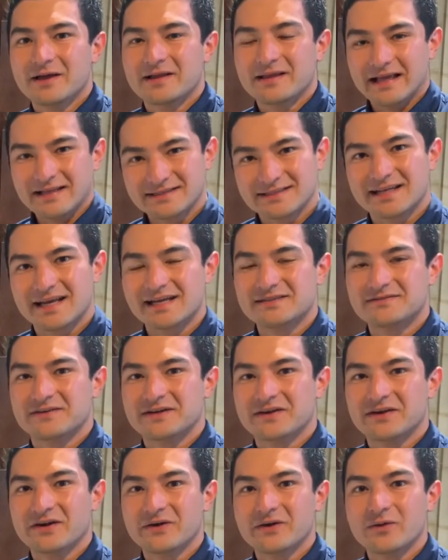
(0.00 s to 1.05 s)
In today's
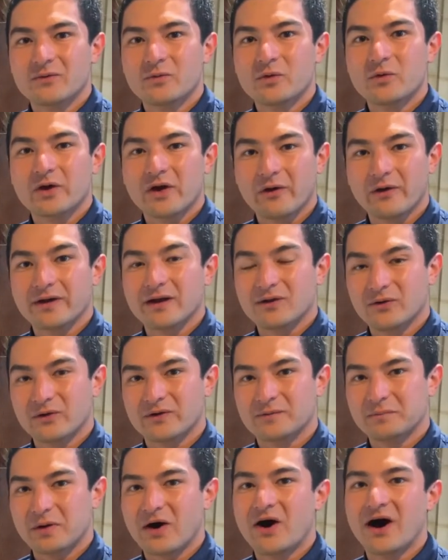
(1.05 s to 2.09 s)
video, we'll go and
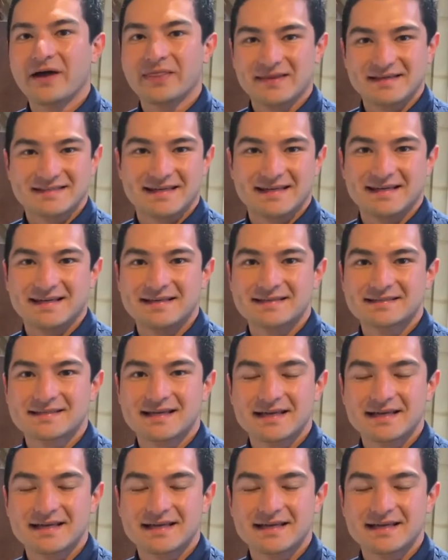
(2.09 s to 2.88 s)
look behind the scenes